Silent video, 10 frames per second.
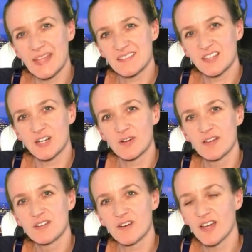as the
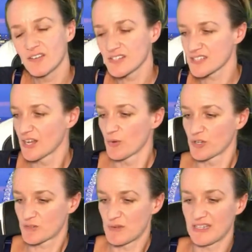coronavirus,
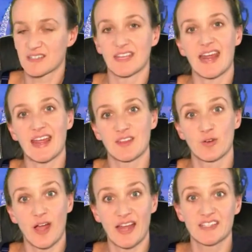which means that
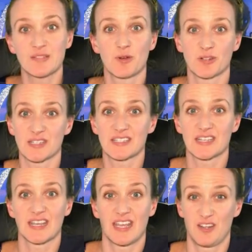your antibodies